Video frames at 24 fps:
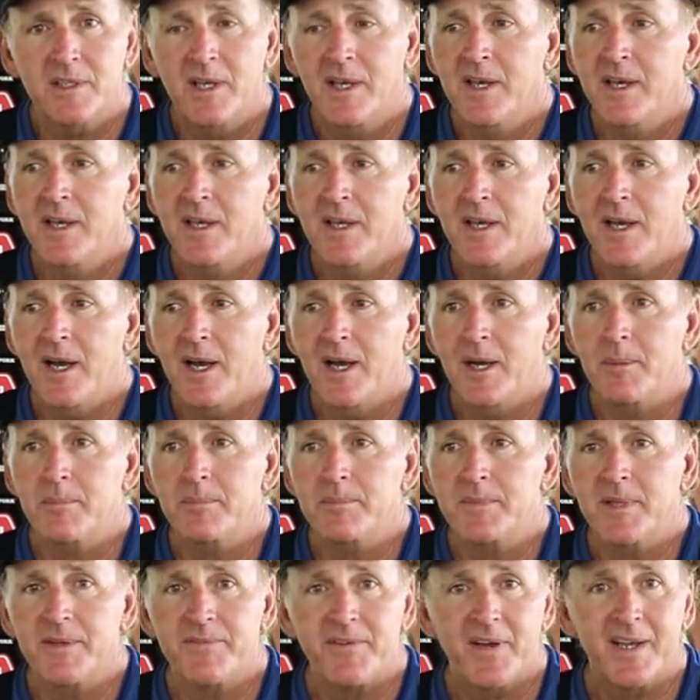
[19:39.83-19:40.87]

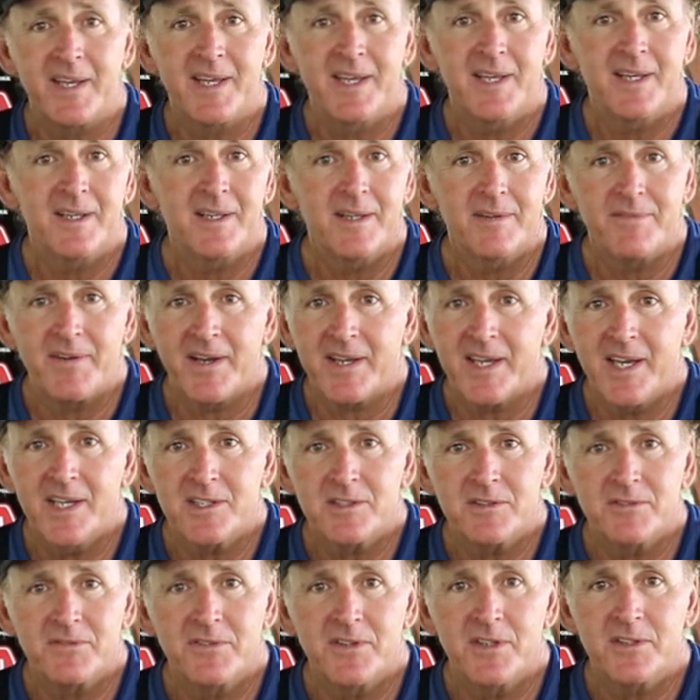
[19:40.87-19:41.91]
If I
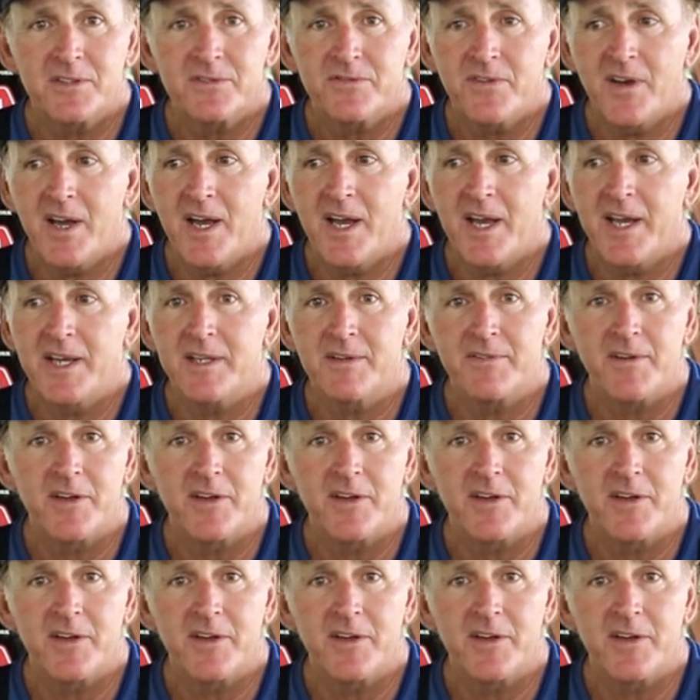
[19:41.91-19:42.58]
catch a fish, fine.